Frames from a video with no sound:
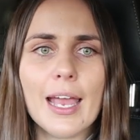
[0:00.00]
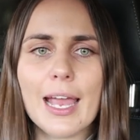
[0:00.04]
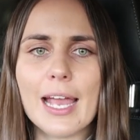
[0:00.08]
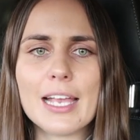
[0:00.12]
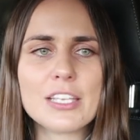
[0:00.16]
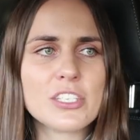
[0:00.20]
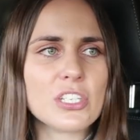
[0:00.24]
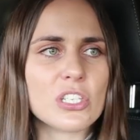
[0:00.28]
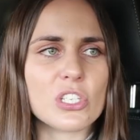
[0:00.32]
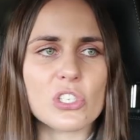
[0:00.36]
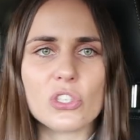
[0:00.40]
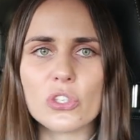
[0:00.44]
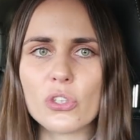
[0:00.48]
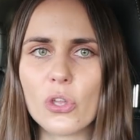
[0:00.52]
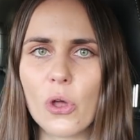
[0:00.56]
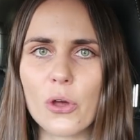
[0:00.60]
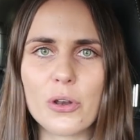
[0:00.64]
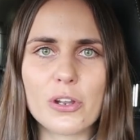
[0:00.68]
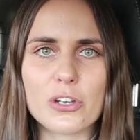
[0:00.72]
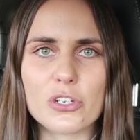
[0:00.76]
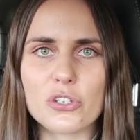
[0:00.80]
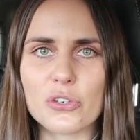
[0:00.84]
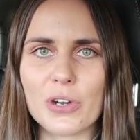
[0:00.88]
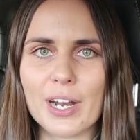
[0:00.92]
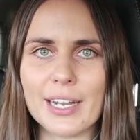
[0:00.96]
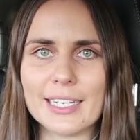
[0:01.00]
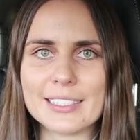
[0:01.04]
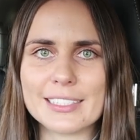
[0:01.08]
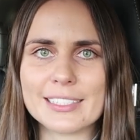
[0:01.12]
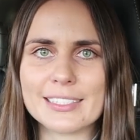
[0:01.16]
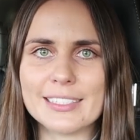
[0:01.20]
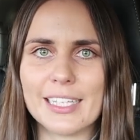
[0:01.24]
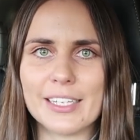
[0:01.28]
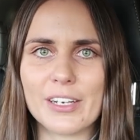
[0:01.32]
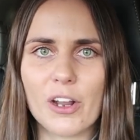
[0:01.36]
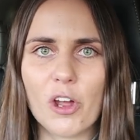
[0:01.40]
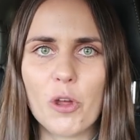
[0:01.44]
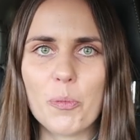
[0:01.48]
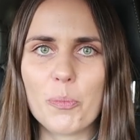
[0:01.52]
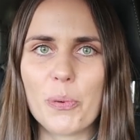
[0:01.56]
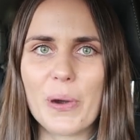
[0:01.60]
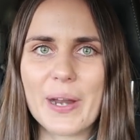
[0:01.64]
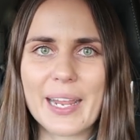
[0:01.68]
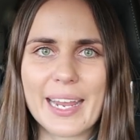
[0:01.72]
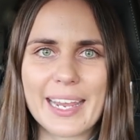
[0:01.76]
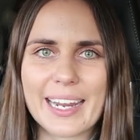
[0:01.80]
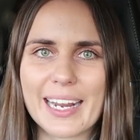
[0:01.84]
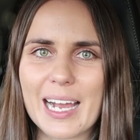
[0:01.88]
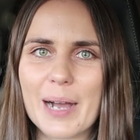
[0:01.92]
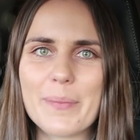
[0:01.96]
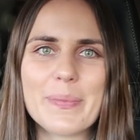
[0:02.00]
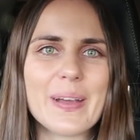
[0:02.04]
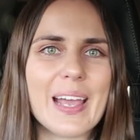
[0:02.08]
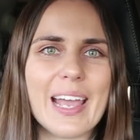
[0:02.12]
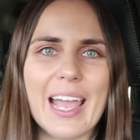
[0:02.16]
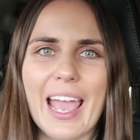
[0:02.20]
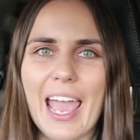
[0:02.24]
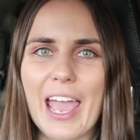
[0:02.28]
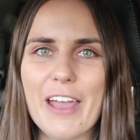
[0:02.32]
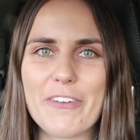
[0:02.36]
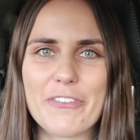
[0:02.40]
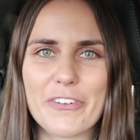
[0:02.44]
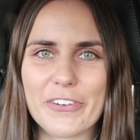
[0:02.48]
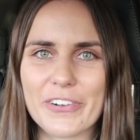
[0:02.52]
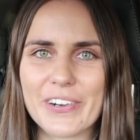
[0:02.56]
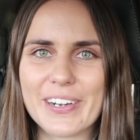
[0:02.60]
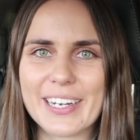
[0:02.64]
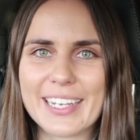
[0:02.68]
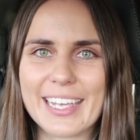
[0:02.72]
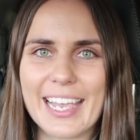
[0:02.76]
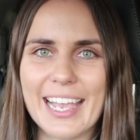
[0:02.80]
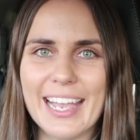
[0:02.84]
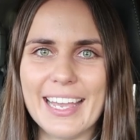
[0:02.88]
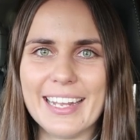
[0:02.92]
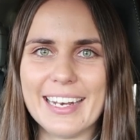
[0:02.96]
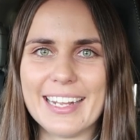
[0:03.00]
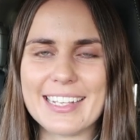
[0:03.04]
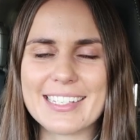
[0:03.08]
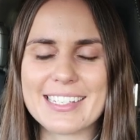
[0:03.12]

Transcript: It's just not addressed. They don't bring it up ever again.